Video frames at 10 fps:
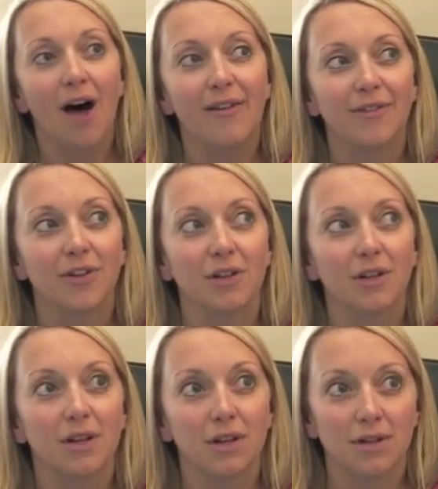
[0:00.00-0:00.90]
I've
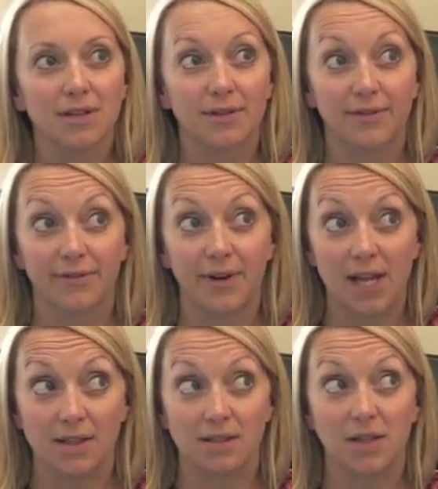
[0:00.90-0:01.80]
got lots of
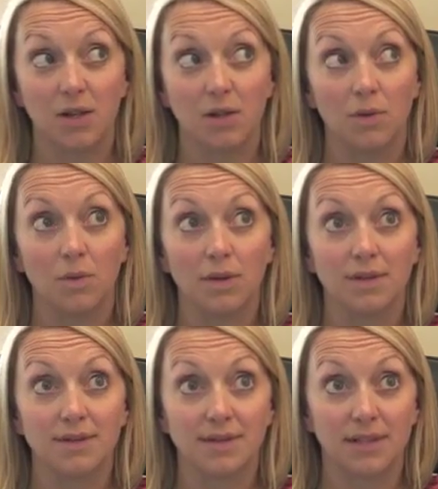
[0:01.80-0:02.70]
friends
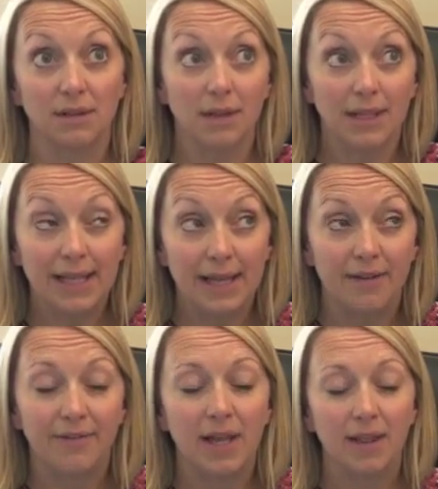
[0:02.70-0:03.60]
who still
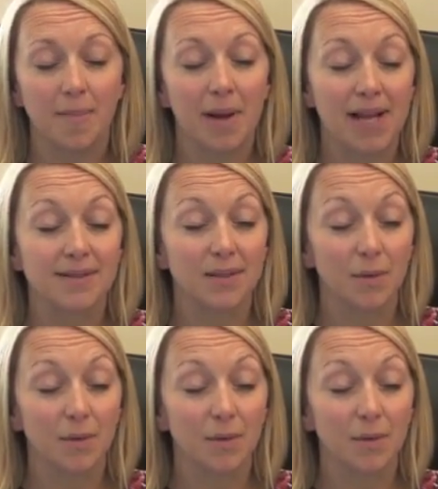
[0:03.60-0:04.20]
live in the place